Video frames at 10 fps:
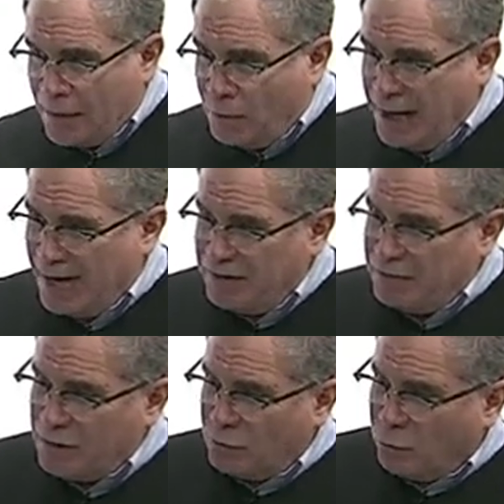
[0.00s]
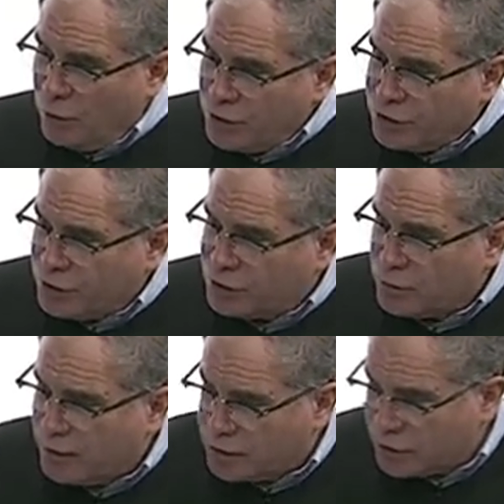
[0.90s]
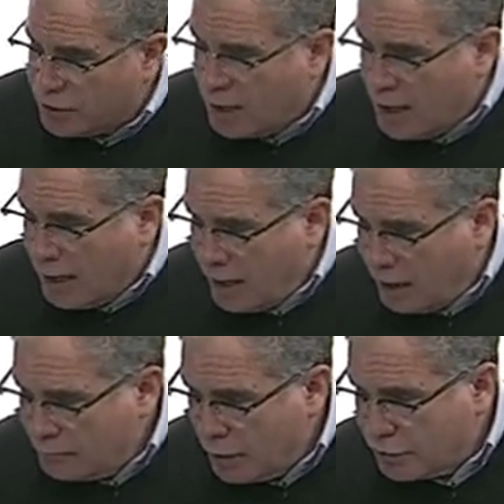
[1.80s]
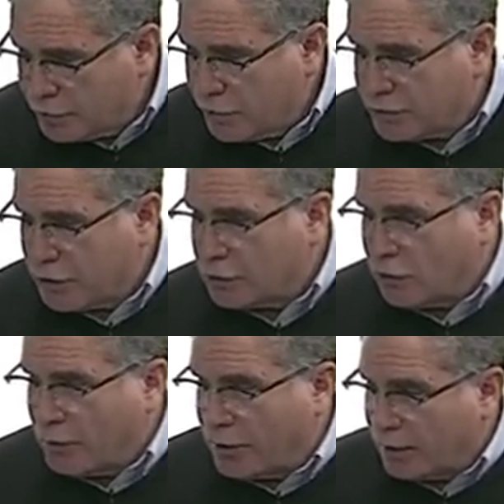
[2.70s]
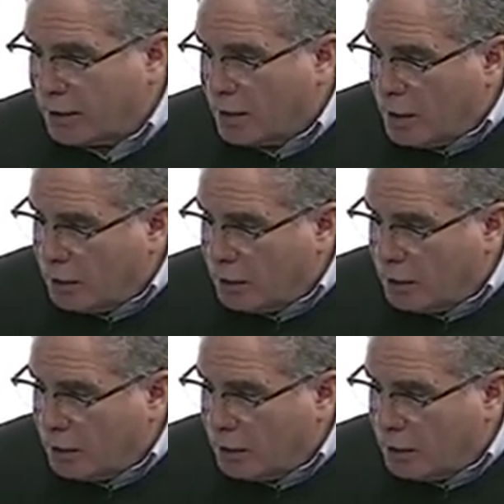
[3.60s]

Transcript: We have even a worse situation in most of Central America,